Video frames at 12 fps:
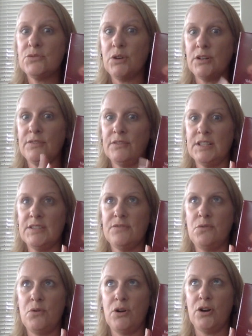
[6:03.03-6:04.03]
worked for us
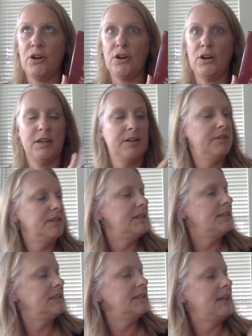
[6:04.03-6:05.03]

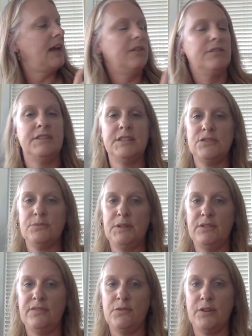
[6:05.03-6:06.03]
this will be
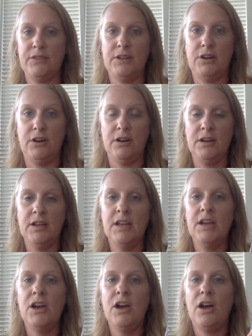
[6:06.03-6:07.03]
the 4th year
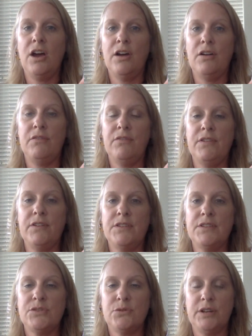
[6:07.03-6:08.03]
of
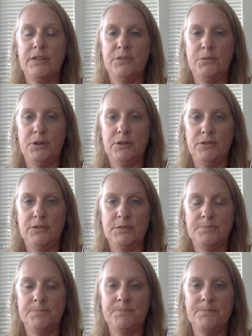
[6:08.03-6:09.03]
the story of the world.
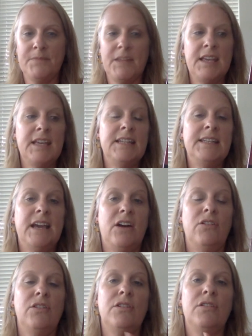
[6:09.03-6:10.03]

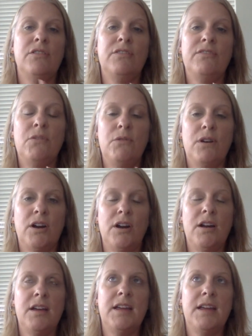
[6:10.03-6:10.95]
Now, for